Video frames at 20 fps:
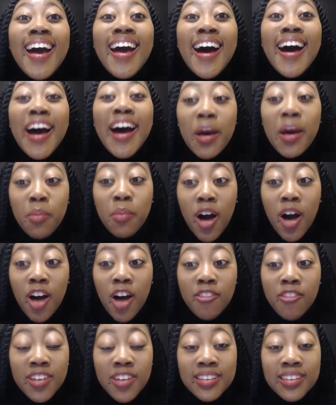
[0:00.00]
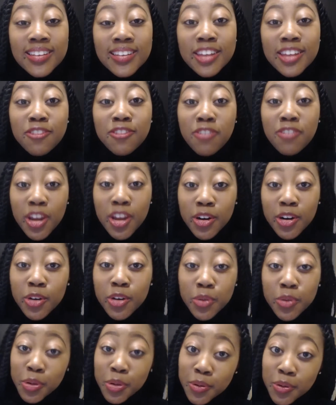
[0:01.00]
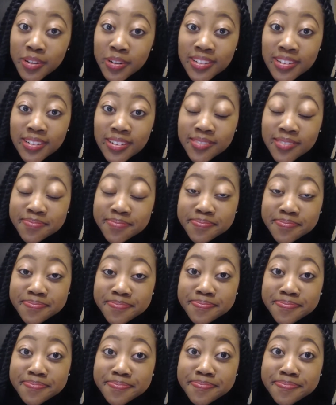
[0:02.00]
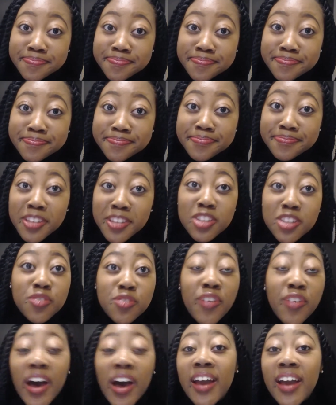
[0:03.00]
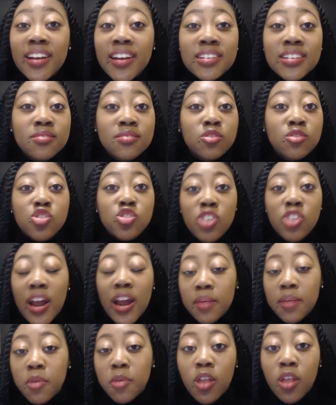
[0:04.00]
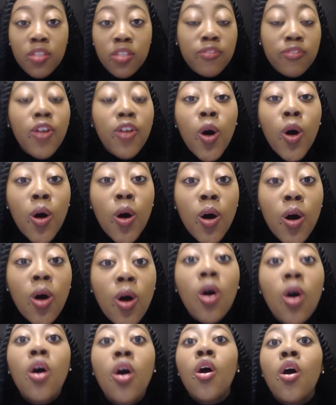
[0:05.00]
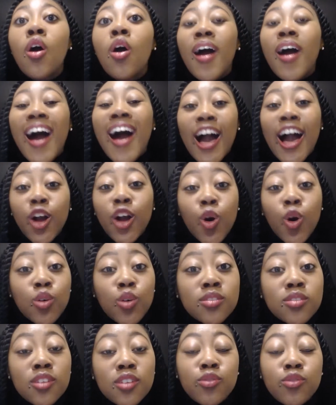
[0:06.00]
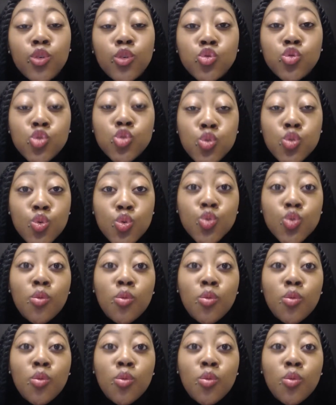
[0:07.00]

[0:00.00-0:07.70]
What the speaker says: I'm obviously very rude. It's fine. Drag me on the floor. I ghosted for 2